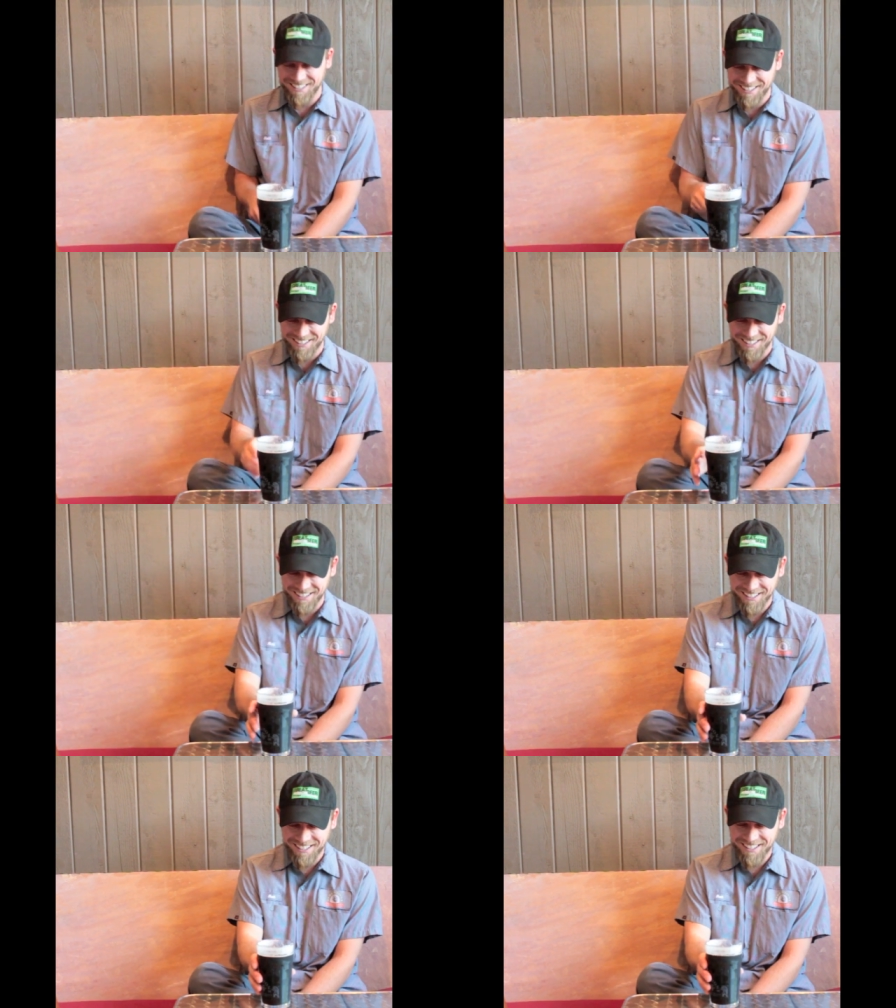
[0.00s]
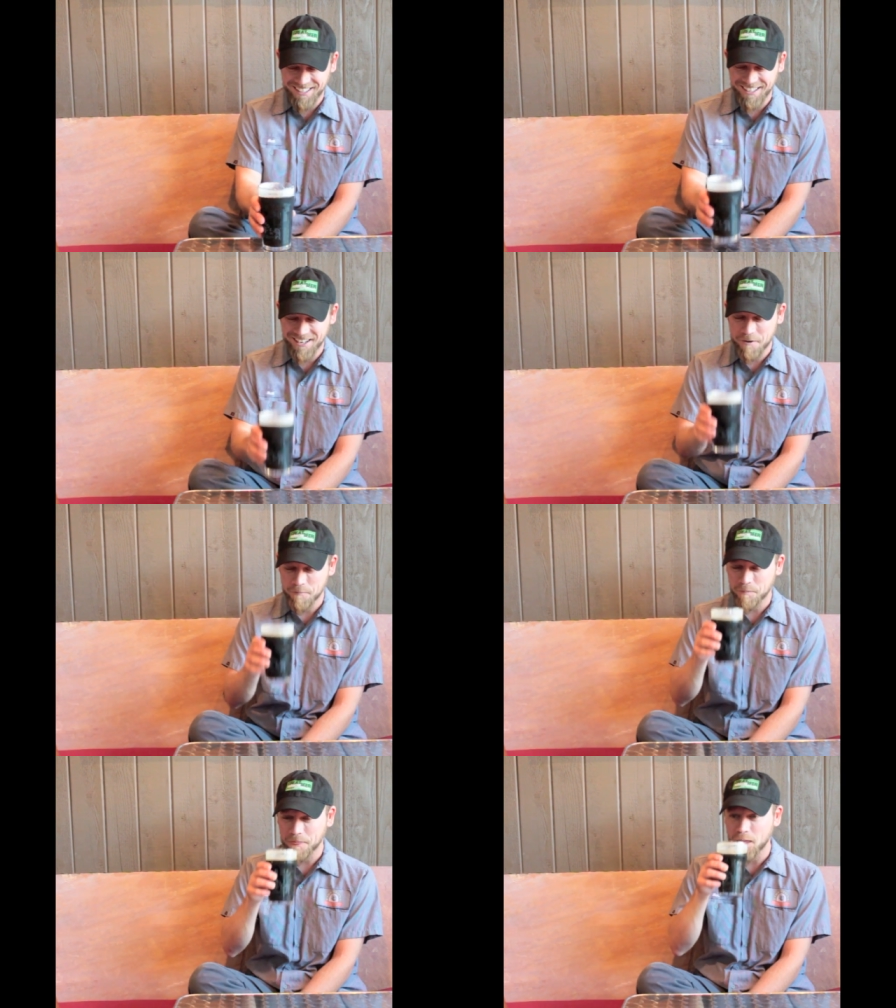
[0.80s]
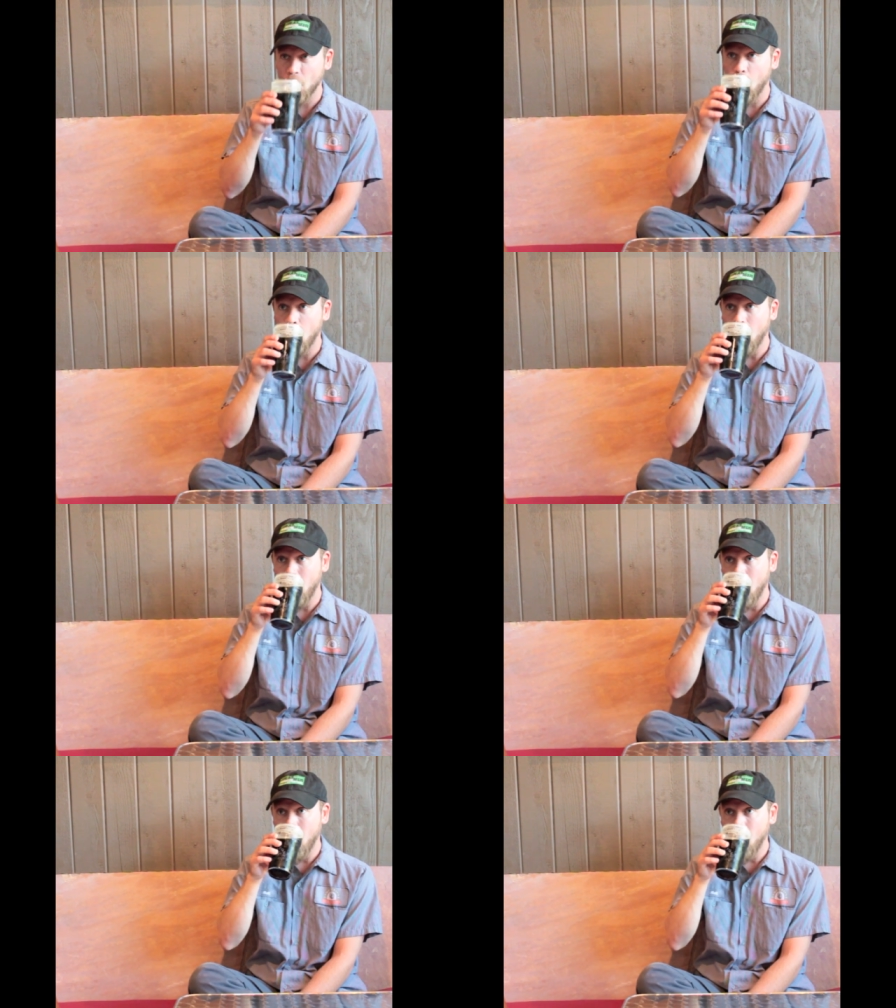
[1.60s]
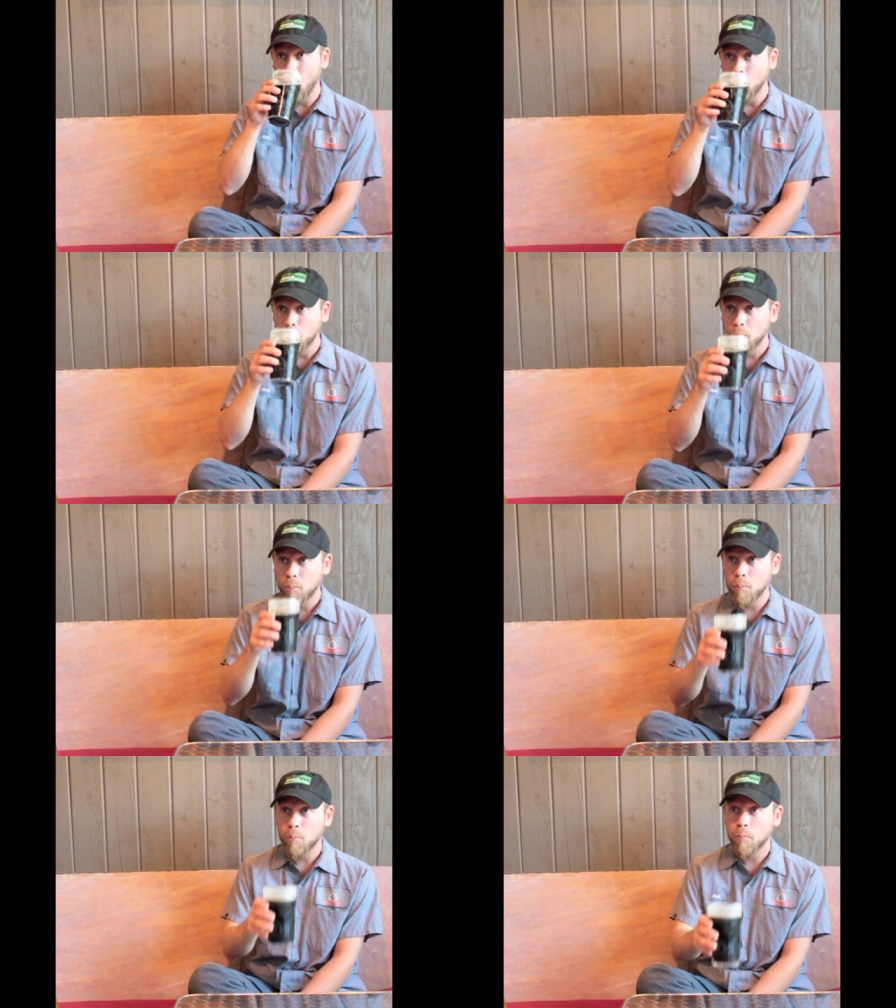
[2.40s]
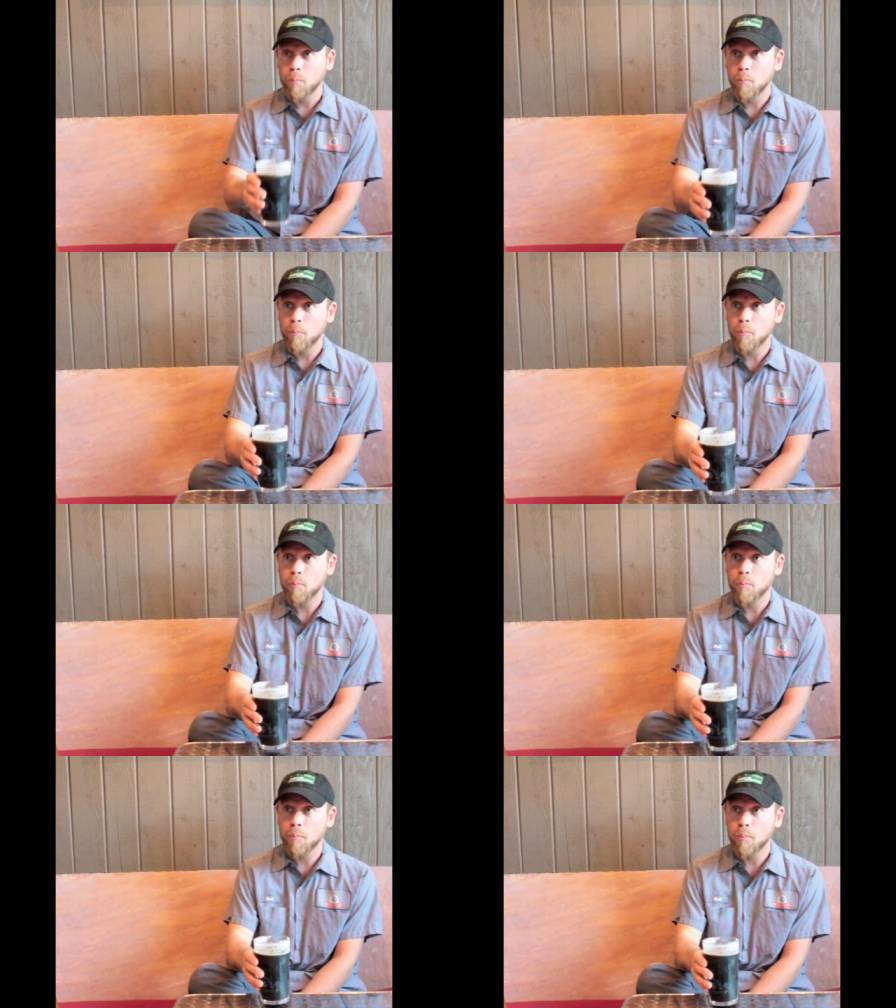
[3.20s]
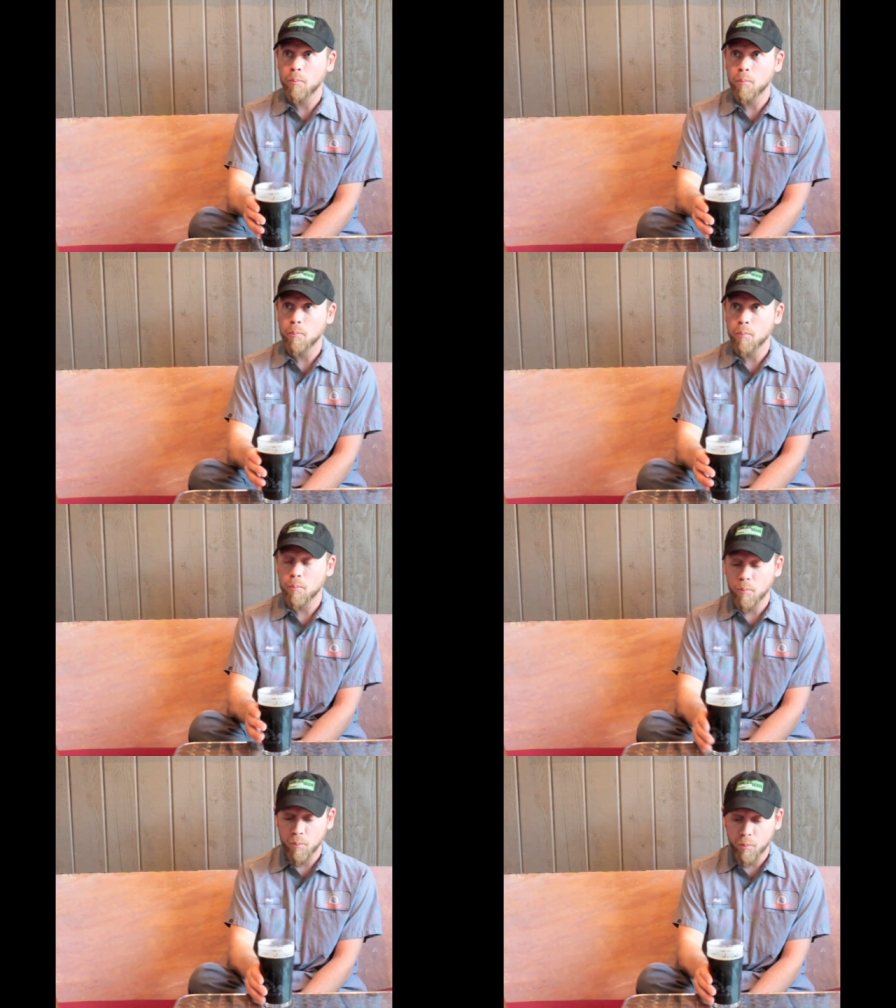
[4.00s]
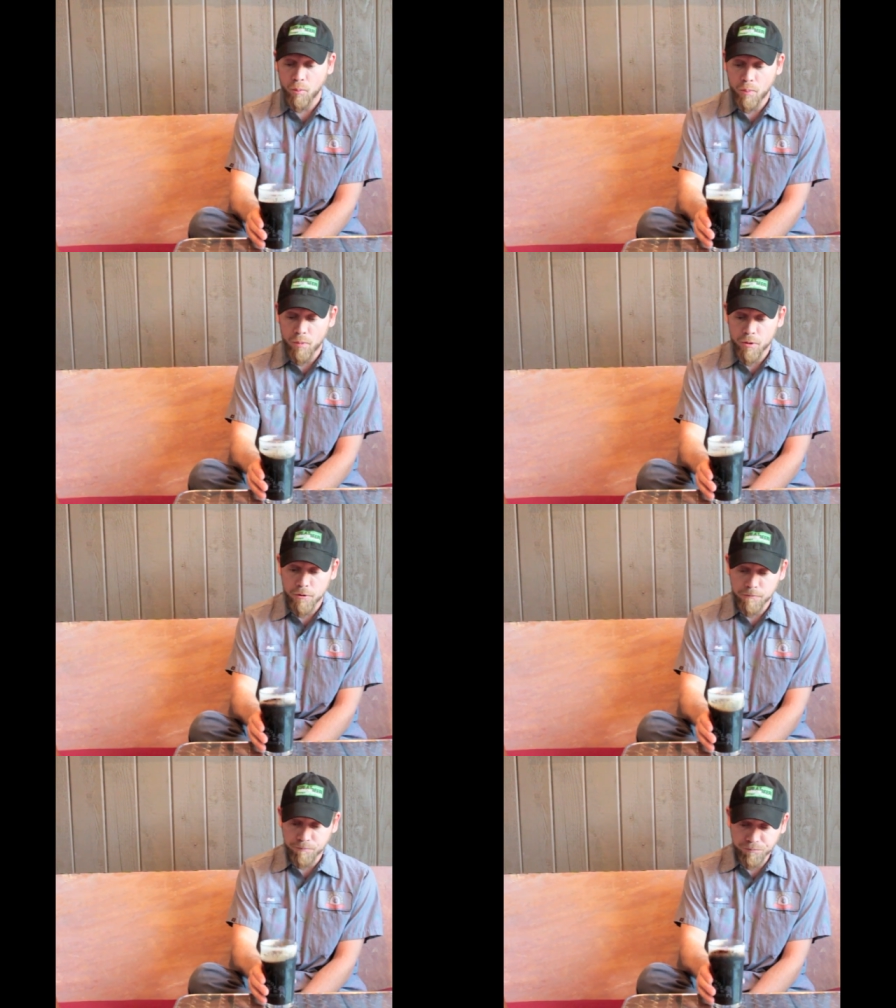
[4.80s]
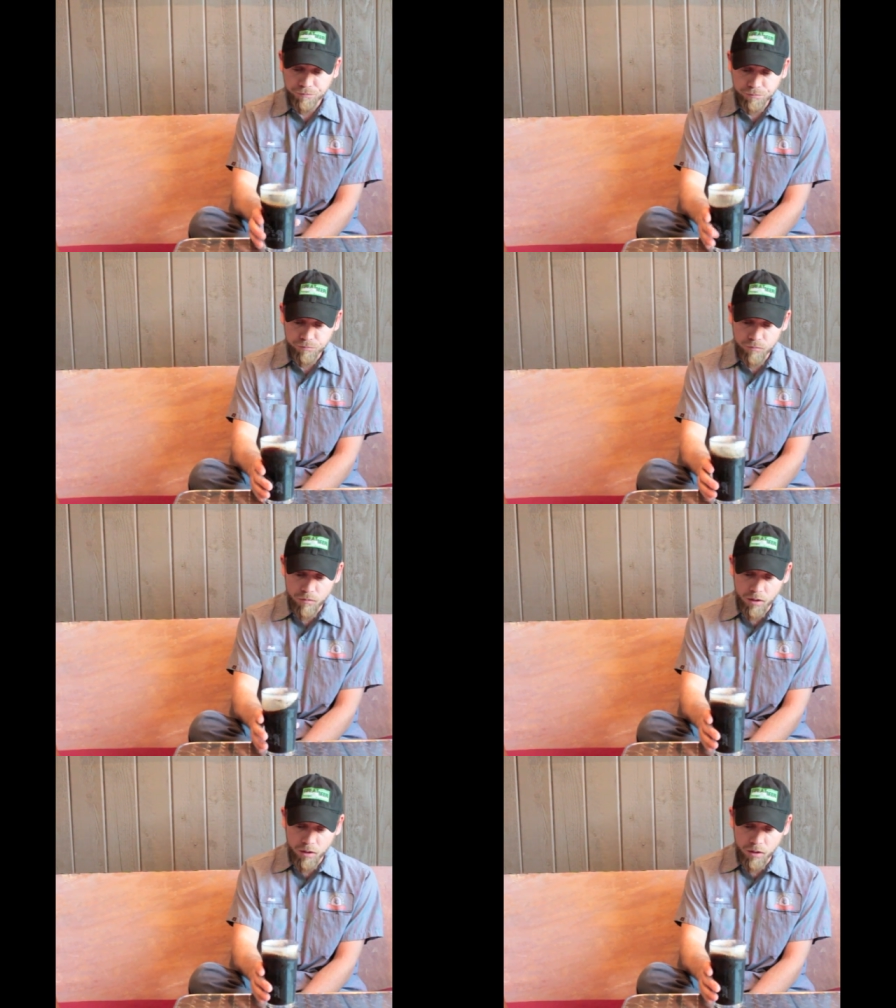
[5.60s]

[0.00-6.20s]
can only drink five beers. You can only drink five more beers the rest of your life. Where would this one rank?